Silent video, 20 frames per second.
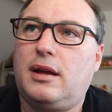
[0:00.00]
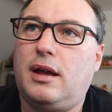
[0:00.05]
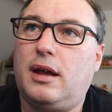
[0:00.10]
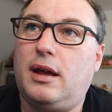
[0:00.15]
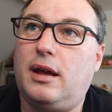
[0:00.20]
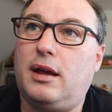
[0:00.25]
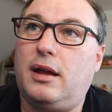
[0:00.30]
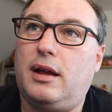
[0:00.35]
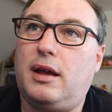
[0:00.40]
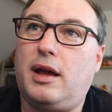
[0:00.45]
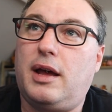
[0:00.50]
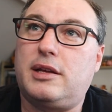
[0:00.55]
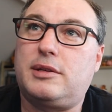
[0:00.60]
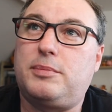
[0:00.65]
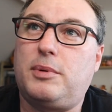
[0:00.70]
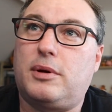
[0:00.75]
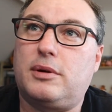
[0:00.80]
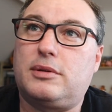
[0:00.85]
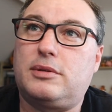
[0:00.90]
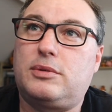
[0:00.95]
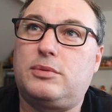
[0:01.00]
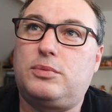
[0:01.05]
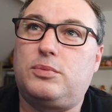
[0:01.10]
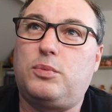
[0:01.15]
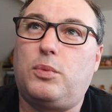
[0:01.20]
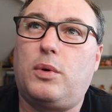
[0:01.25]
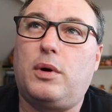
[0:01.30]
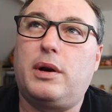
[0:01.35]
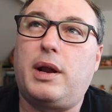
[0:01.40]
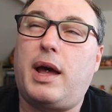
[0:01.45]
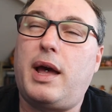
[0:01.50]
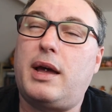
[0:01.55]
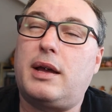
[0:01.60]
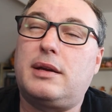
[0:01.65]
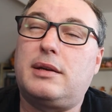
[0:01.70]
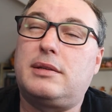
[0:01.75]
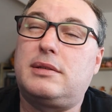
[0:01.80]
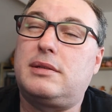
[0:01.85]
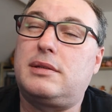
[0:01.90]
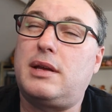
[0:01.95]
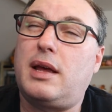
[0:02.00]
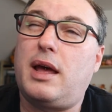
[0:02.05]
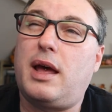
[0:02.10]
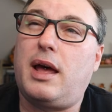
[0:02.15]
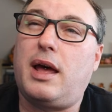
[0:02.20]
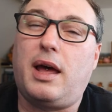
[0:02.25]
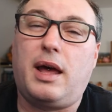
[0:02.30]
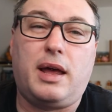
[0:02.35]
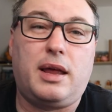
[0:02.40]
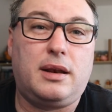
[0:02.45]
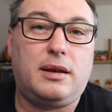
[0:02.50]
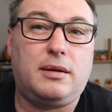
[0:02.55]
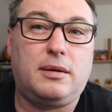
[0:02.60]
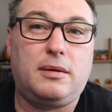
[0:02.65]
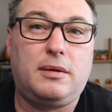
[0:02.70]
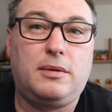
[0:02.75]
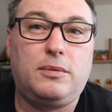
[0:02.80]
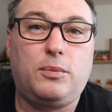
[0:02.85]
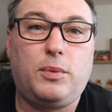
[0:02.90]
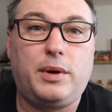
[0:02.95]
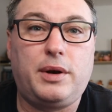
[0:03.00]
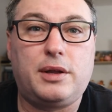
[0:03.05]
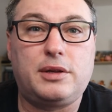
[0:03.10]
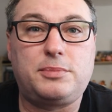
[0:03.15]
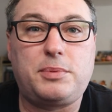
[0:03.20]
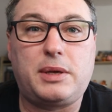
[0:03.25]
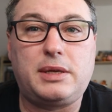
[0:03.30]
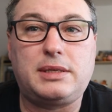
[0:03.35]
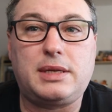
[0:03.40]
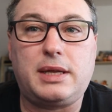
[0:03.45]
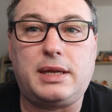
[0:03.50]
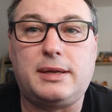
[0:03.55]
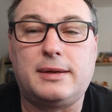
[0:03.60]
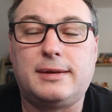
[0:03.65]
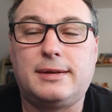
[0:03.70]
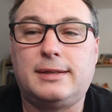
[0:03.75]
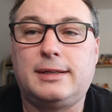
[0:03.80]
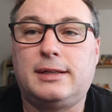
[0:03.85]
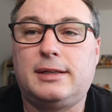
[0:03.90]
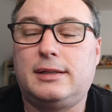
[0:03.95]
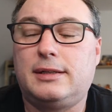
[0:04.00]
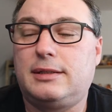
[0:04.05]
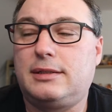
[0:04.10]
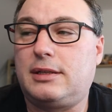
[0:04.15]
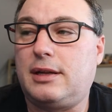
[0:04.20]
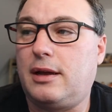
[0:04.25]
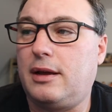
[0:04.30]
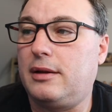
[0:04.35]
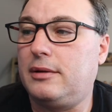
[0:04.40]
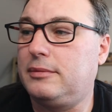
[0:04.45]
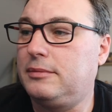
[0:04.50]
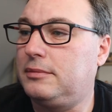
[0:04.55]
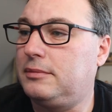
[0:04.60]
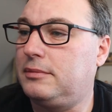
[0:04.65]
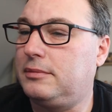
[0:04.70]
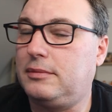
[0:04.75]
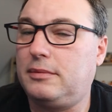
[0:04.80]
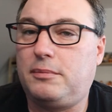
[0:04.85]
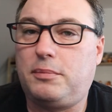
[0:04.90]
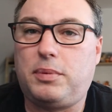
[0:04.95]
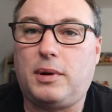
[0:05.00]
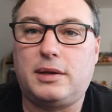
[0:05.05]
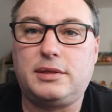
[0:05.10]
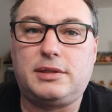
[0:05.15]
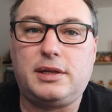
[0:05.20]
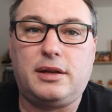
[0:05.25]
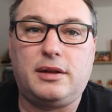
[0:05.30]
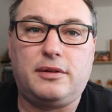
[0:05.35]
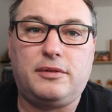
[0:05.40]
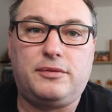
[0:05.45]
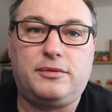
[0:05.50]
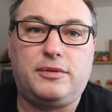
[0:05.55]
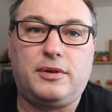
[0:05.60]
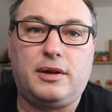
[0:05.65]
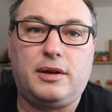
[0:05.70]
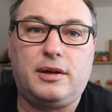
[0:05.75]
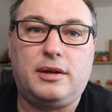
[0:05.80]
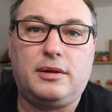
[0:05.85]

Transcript: Xbox One X, and Windows PC. So plenty of